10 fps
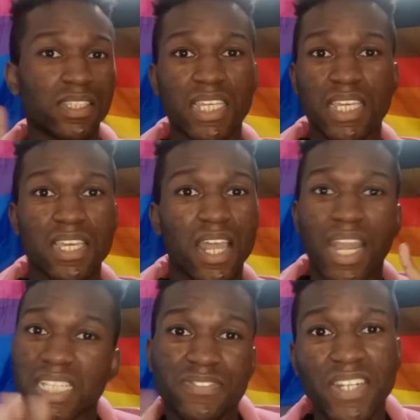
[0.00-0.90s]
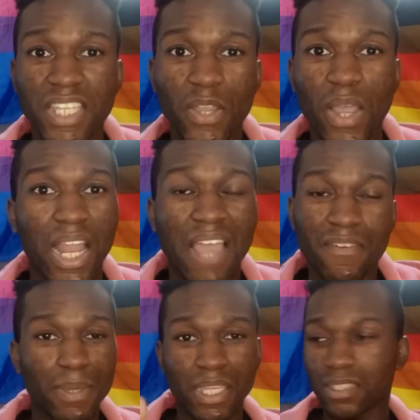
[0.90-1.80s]
the last video I'll
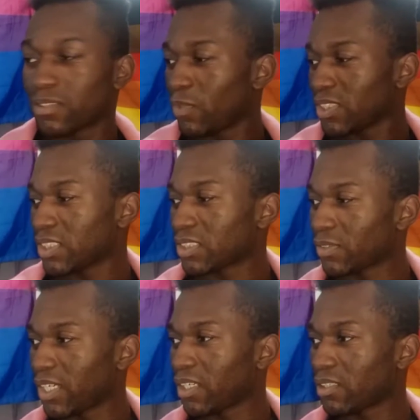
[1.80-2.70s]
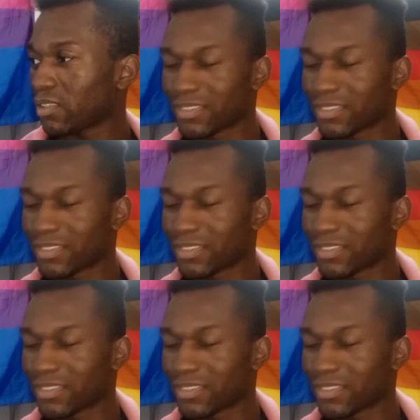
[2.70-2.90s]
ever make. What's this doing?